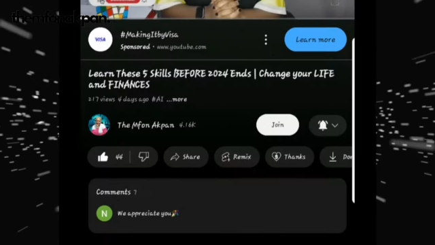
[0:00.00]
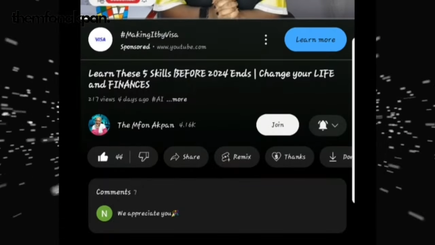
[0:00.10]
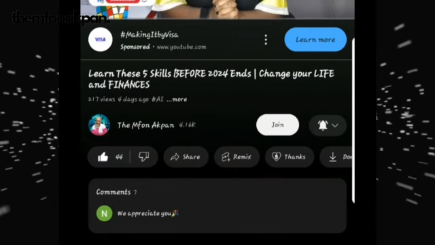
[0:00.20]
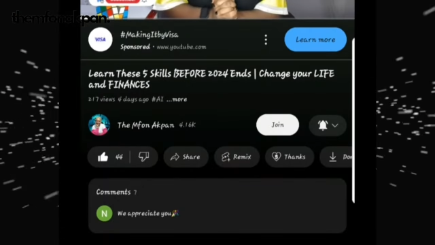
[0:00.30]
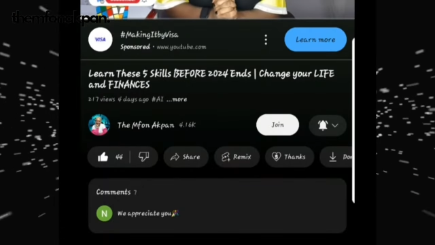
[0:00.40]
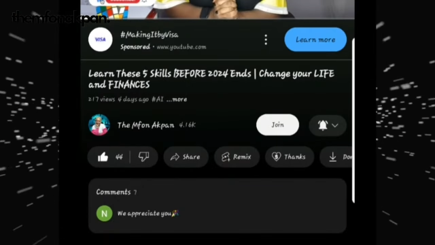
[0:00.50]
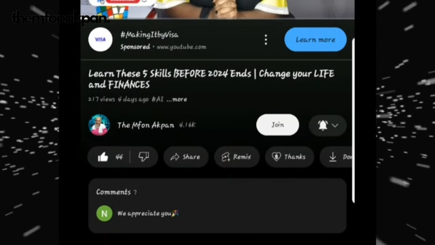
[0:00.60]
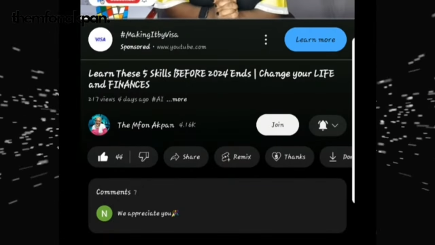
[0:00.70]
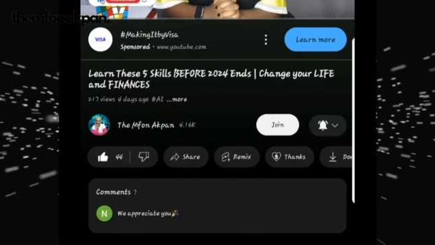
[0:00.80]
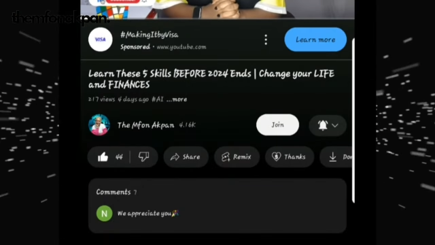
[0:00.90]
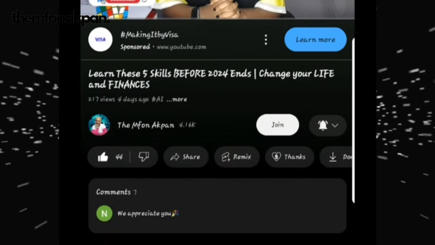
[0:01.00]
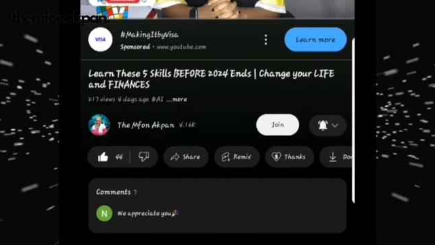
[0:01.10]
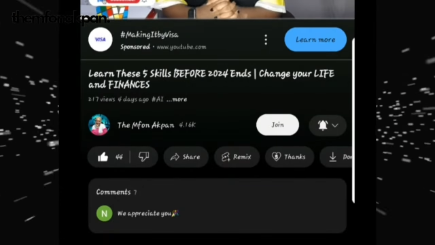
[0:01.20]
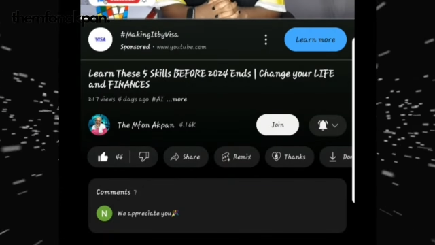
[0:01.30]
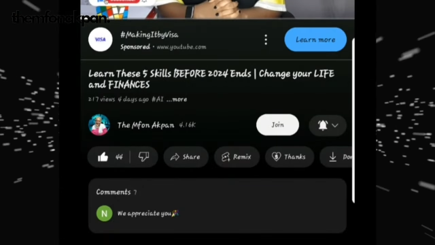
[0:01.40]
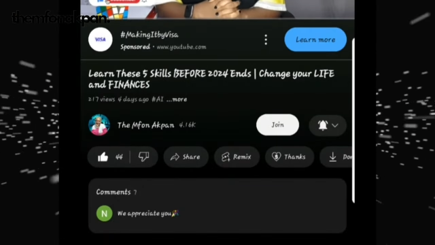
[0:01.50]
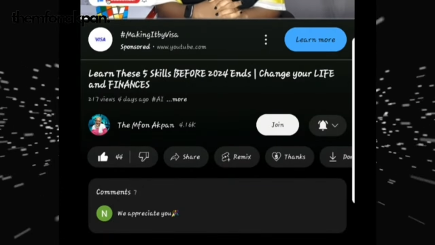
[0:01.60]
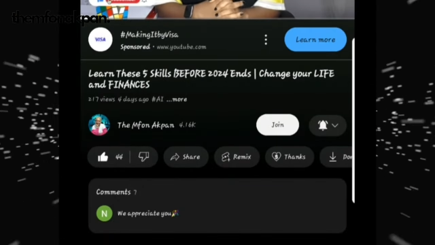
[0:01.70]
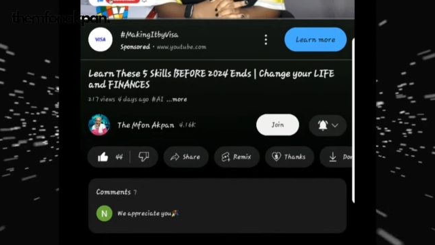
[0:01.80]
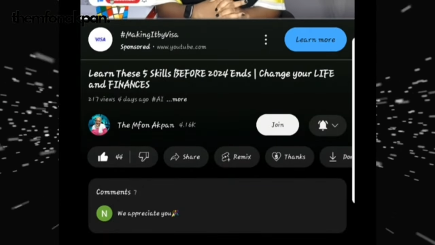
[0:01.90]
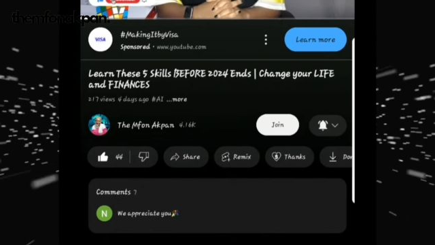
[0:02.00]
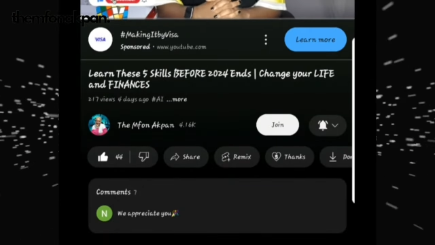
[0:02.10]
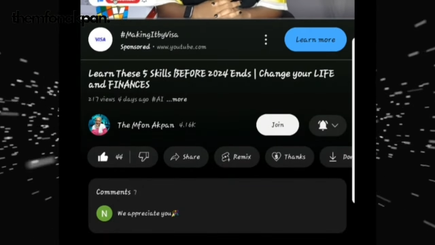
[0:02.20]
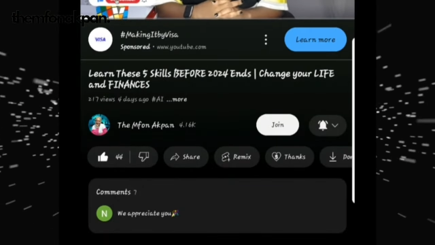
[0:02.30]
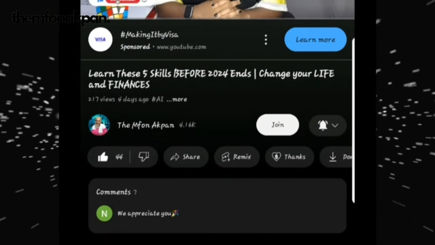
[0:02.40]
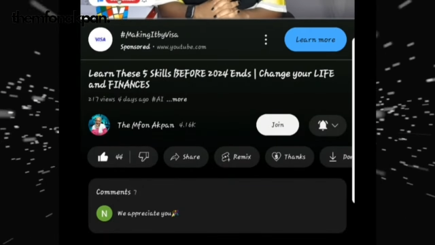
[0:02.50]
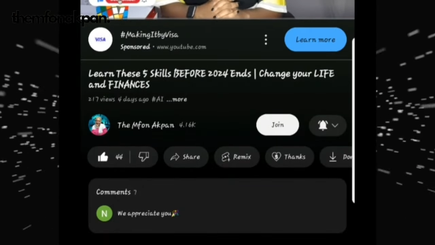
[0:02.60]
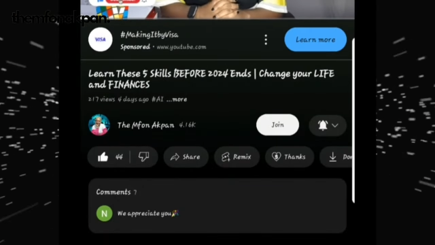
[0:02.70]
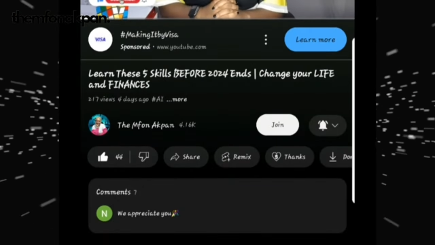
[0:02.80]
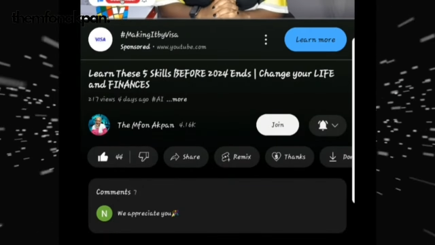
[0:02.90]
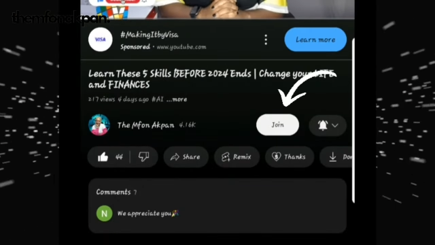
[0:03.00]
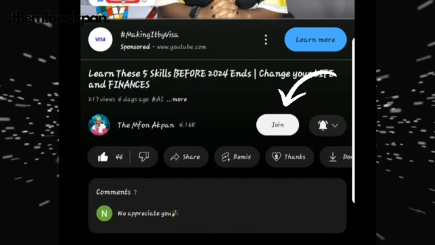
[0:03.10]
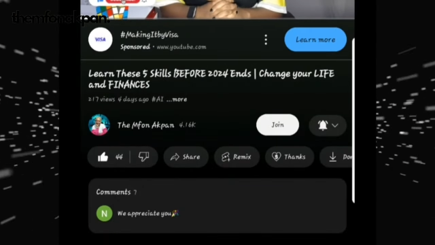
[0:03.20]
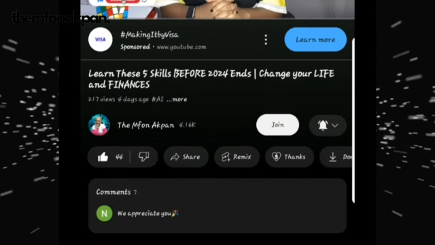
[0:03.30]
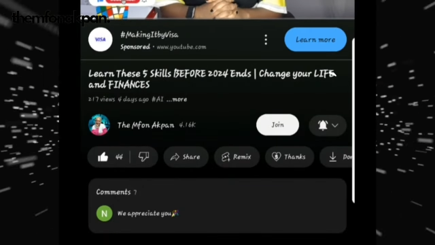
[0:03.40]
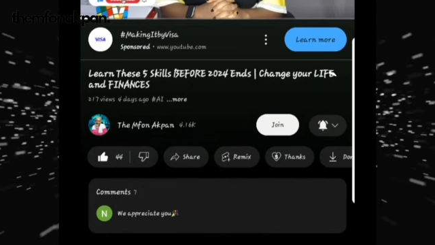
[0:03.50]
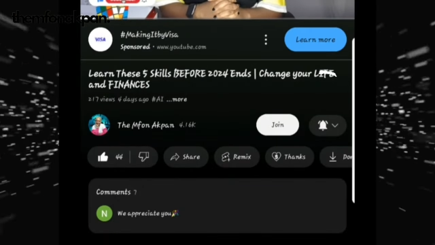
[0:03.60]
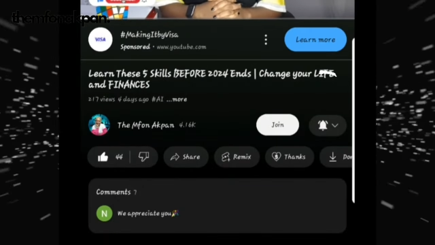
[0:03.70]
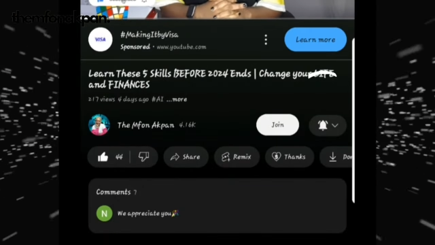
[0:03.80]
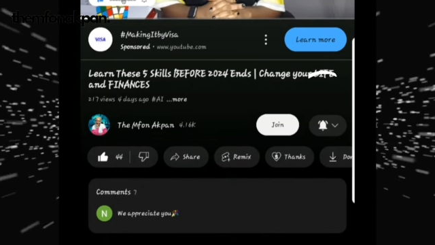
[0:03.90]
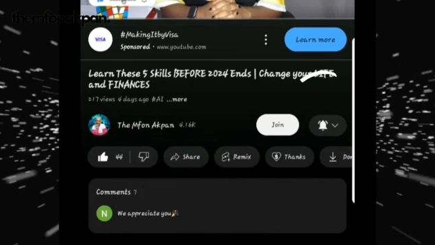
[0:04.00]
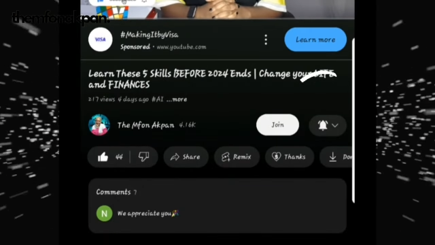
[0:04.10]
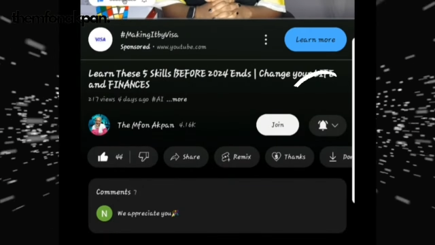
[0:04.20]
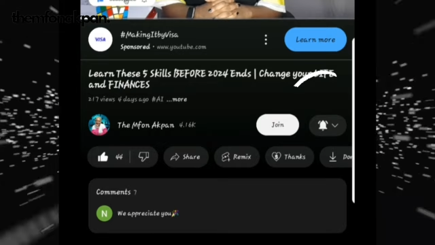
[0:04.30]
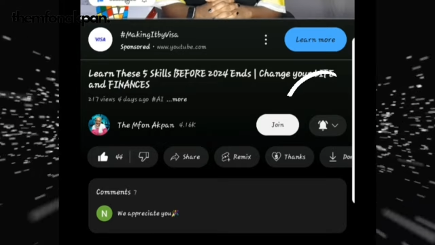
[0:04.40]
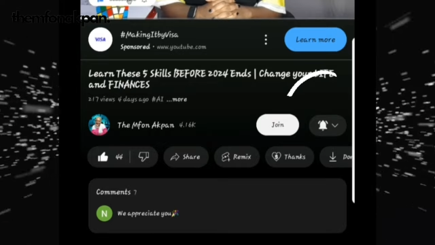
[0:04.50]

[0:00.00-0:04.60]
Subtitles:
No face is visible, so there are no lips to read.